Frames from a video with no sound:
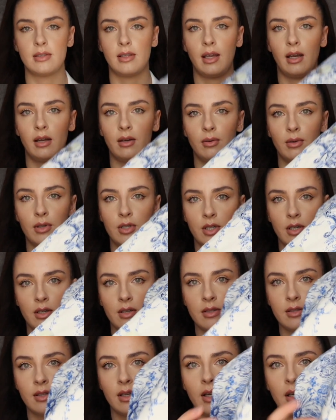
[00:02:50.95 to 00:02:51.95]
they are
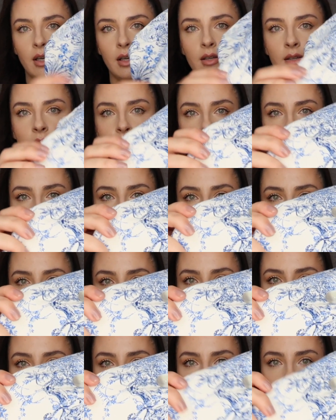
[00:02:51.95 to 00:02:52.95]
gorgeous.
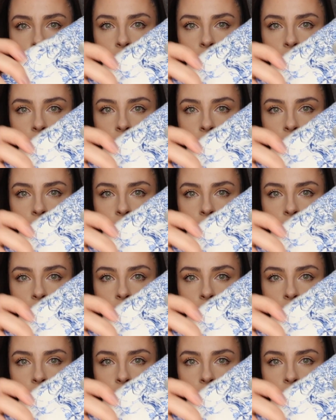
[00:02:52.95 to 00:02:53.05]
So